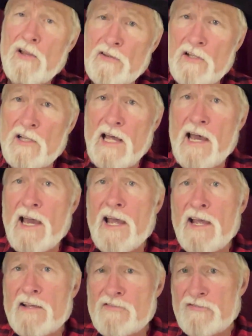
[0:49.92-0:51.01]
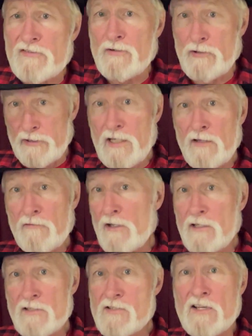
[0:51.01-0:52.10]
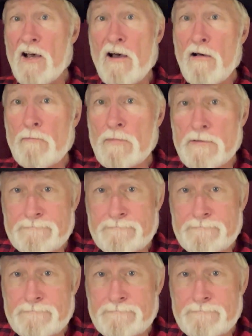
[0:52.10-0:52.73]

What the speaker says: the lies, or even some.